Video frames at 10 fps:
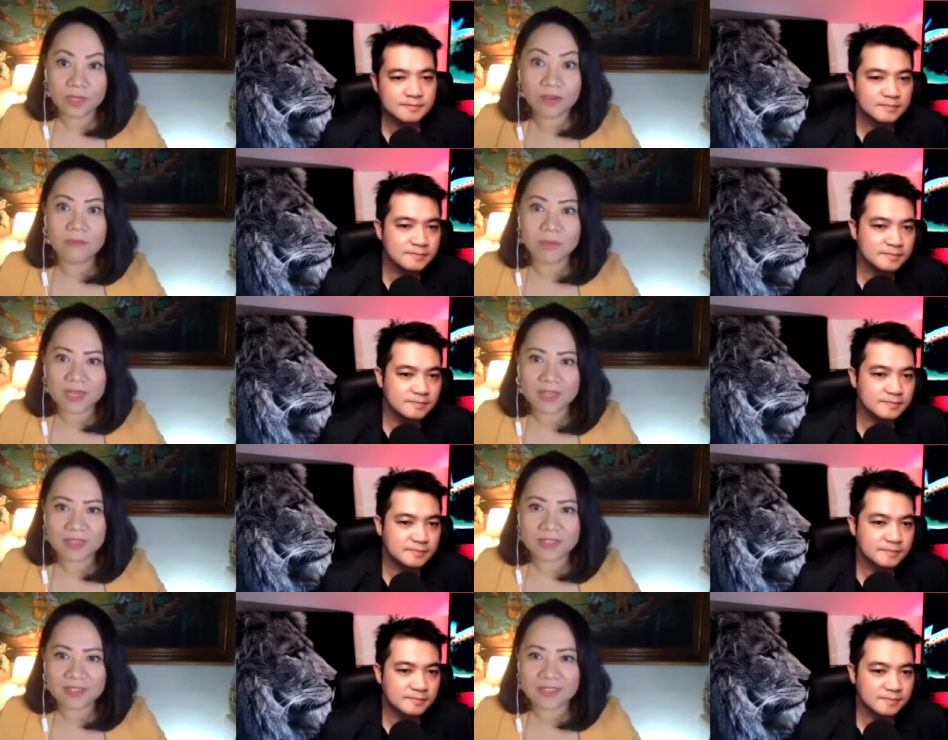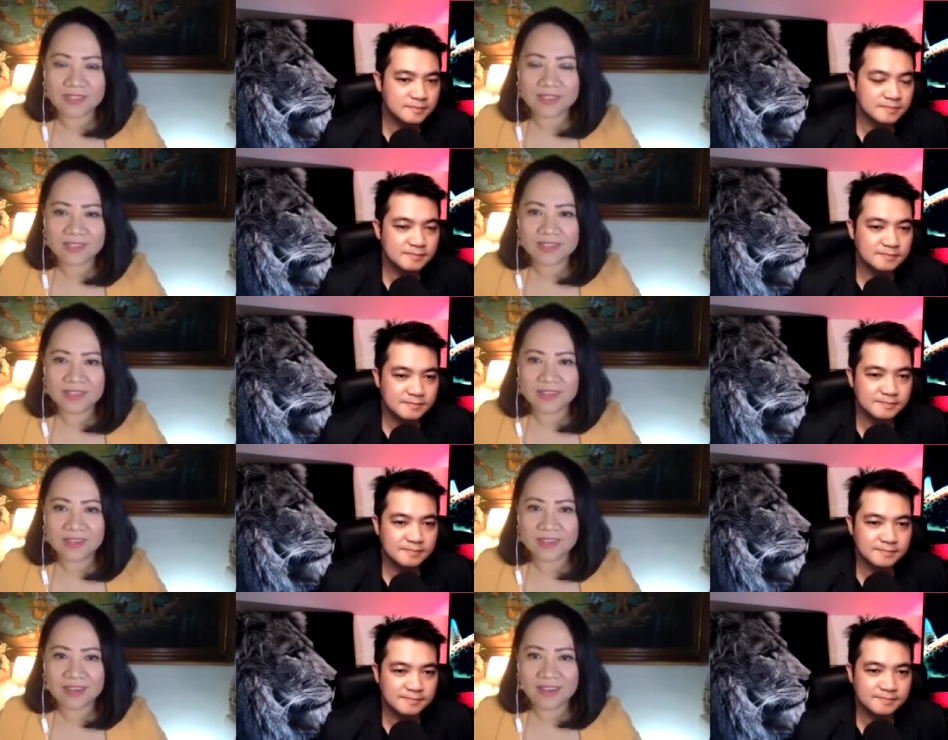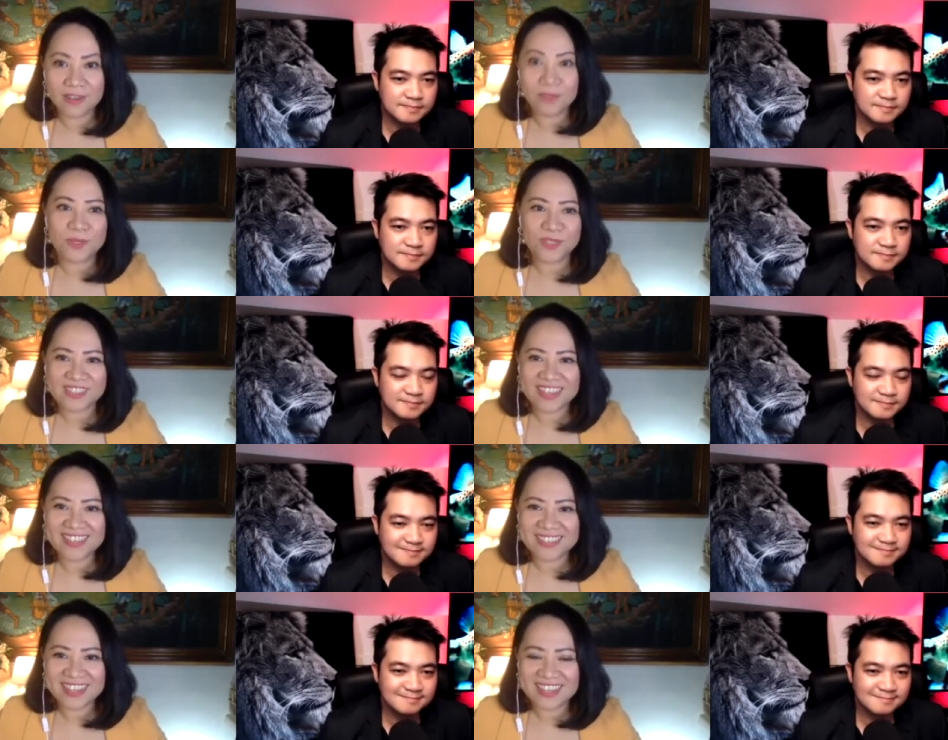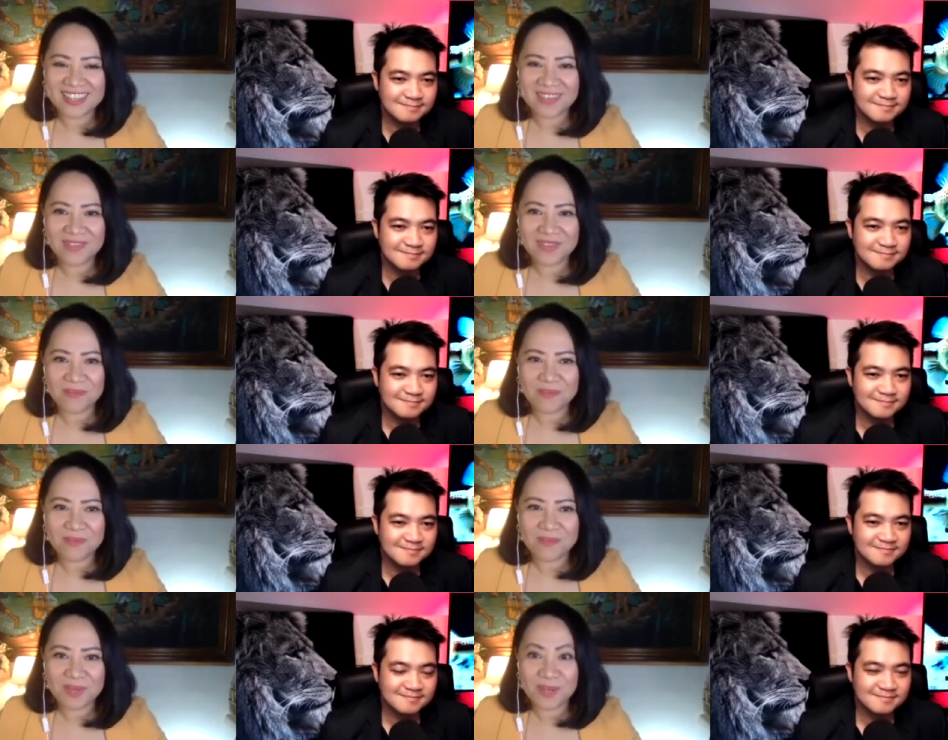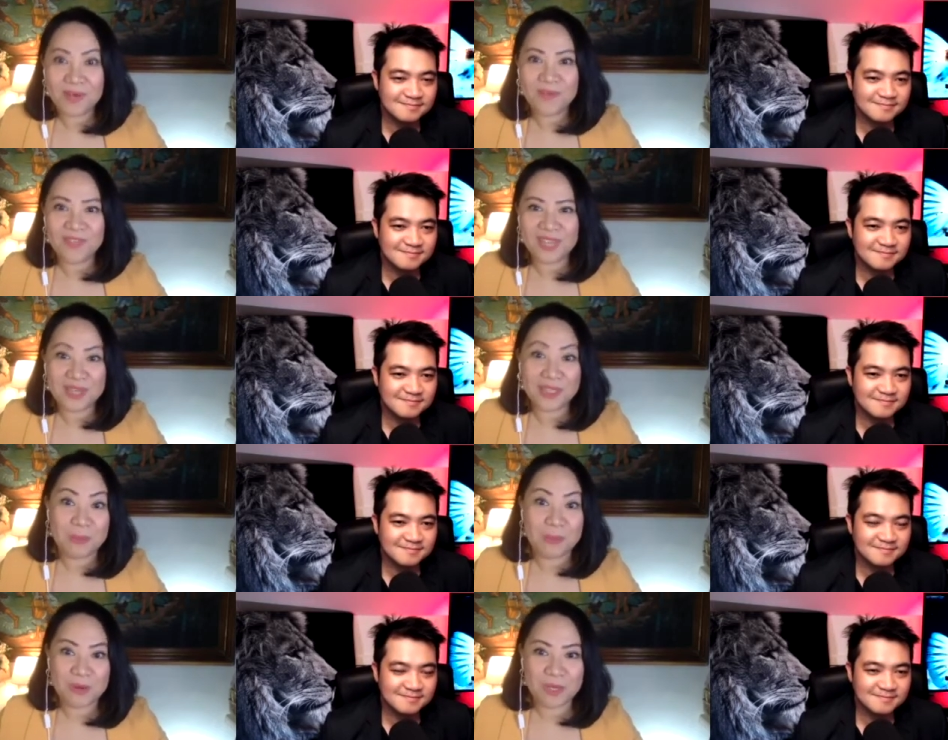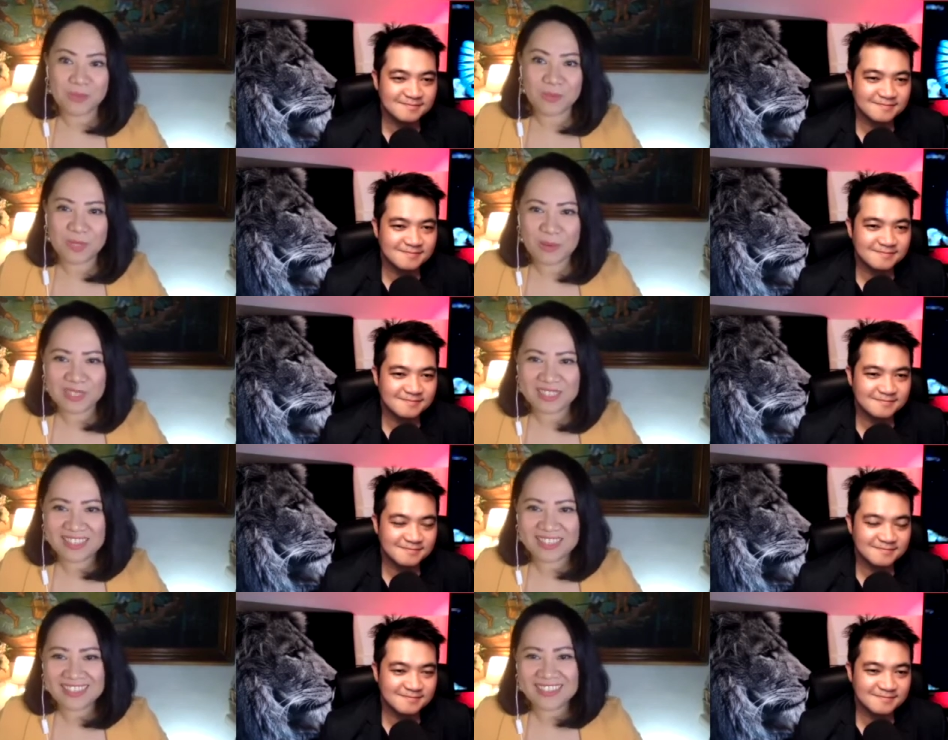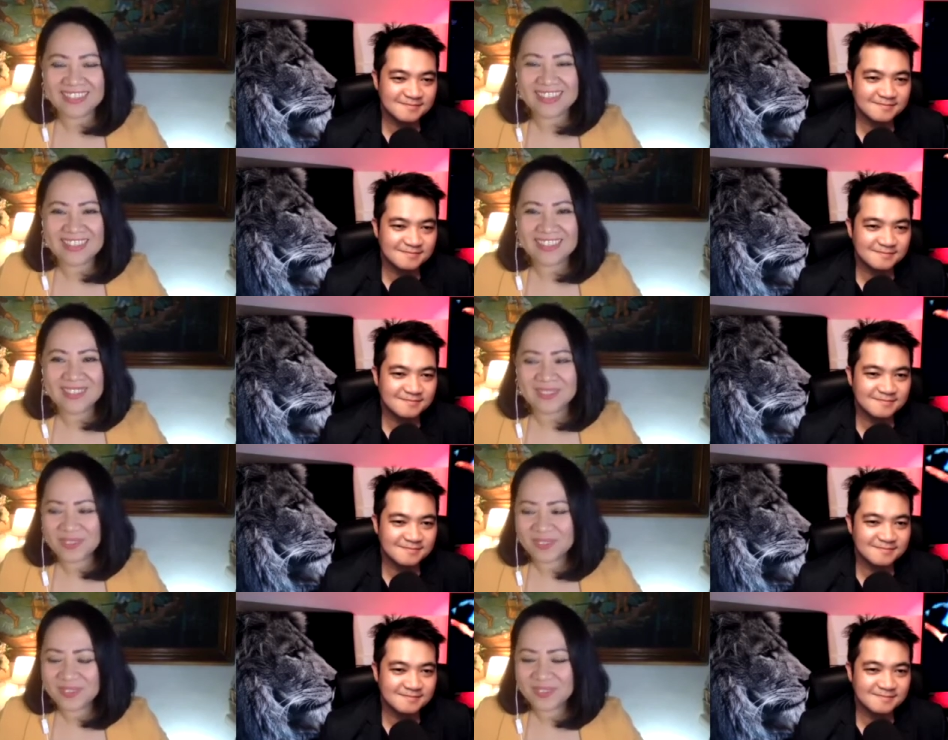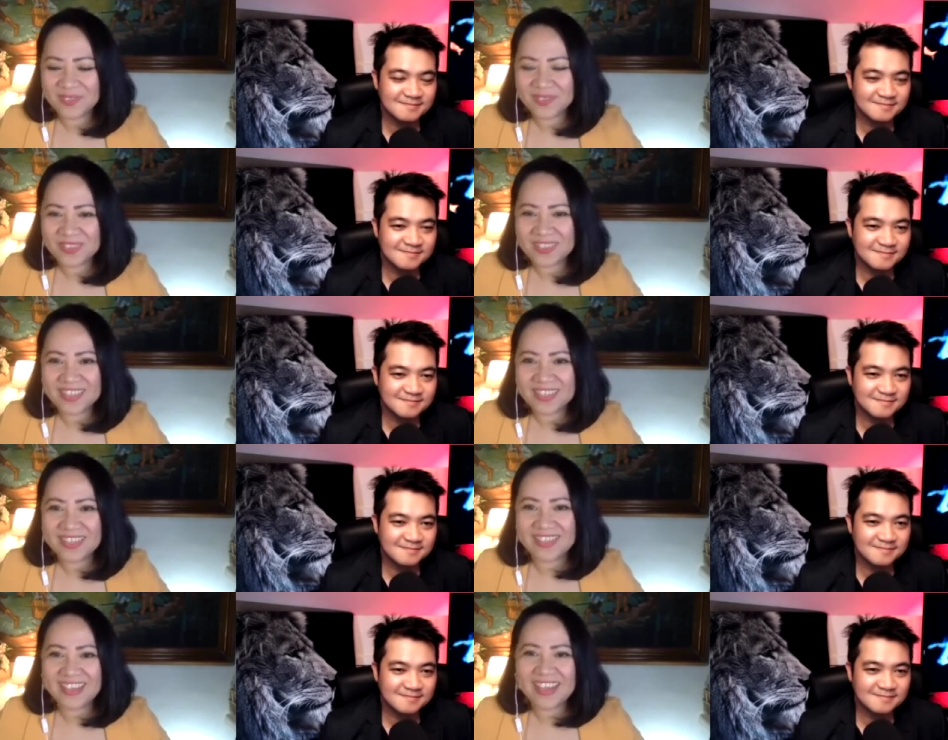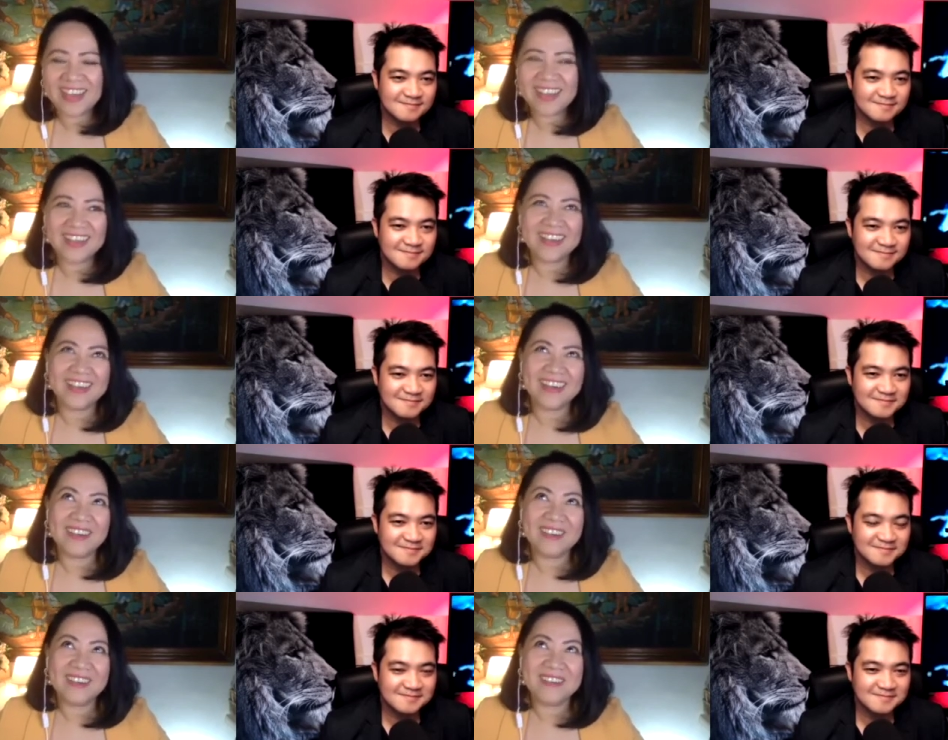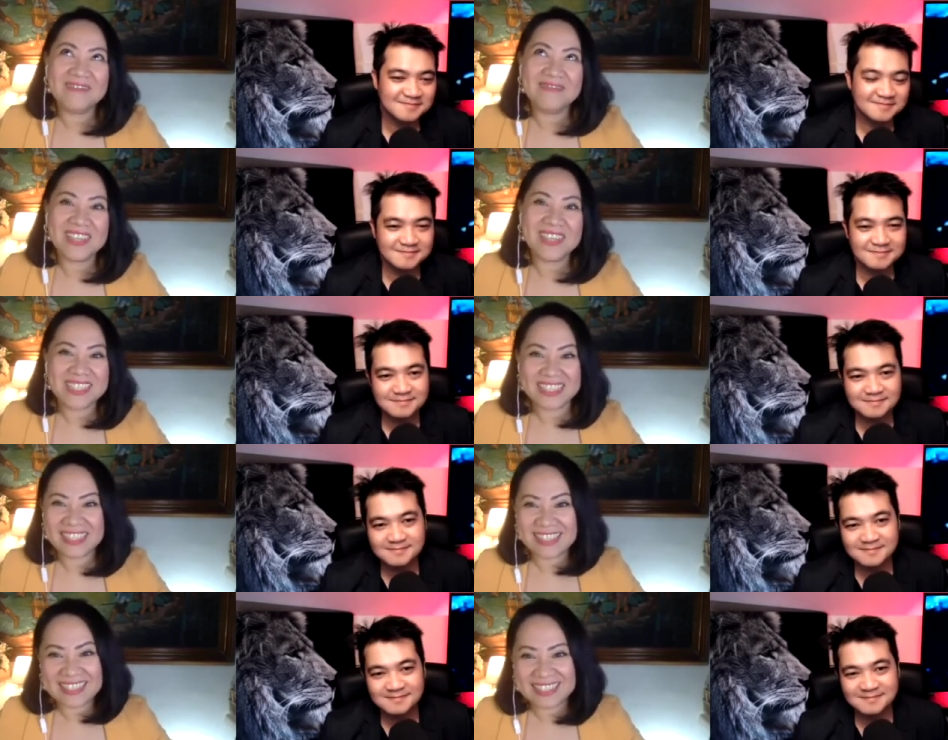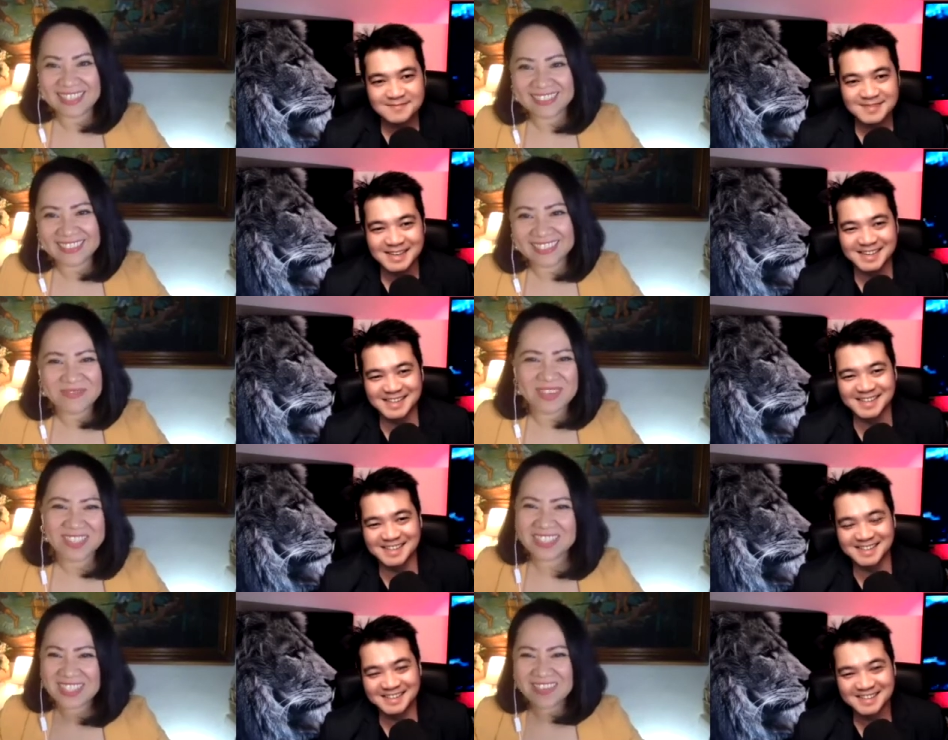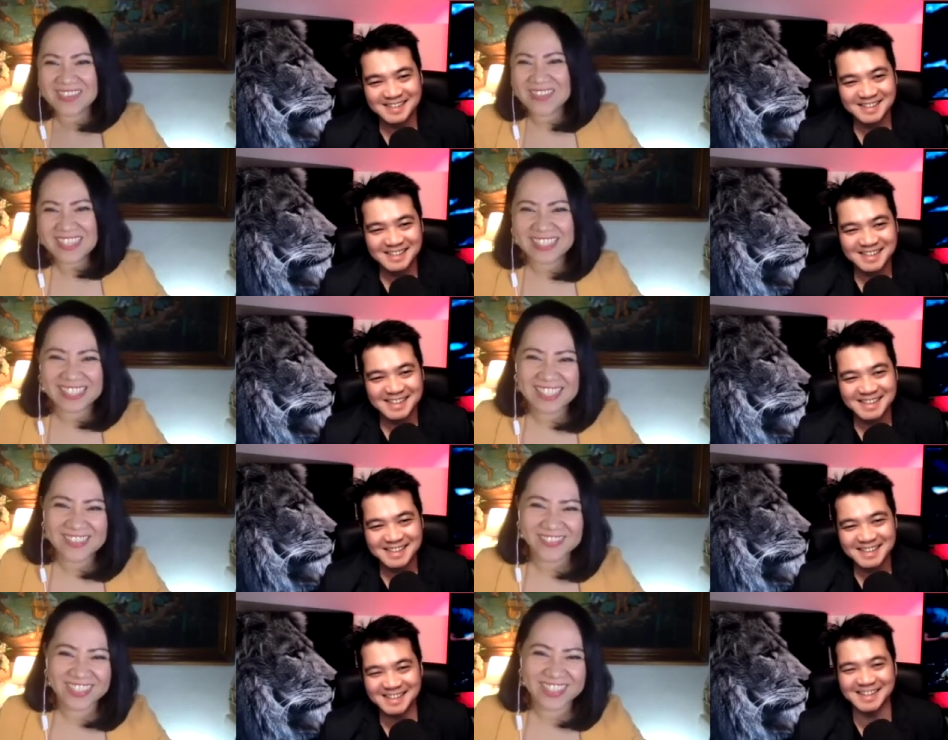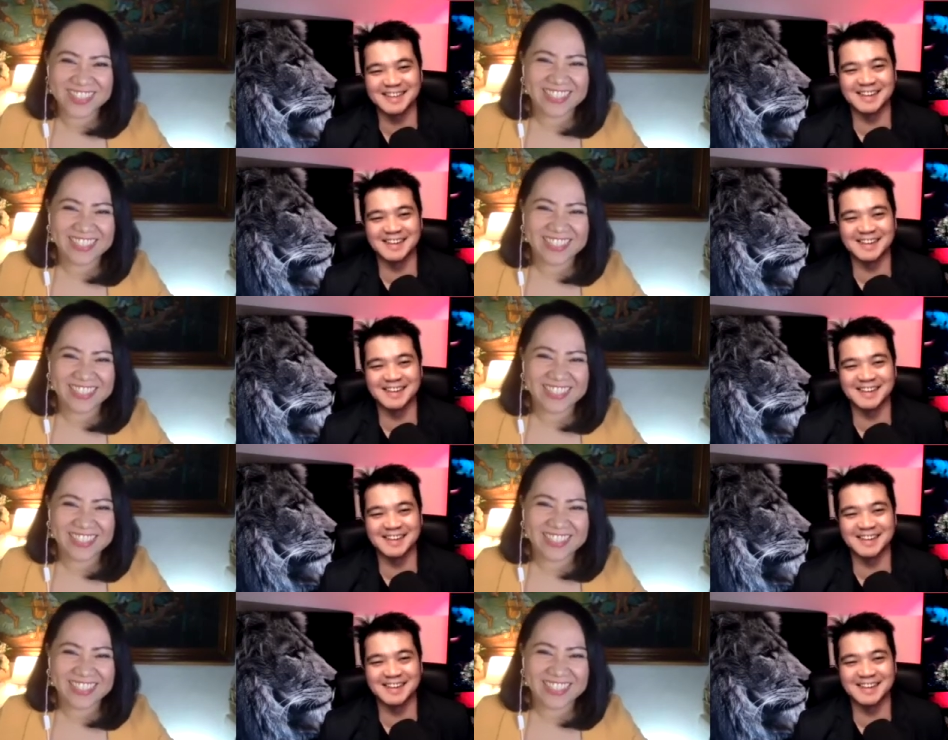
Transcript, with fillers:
Speaker 1: my kids 100% and give them the love that I experienced when I was a kid. So yeah, um, basically that's it. Some other stuff I'm gonna tell you personally.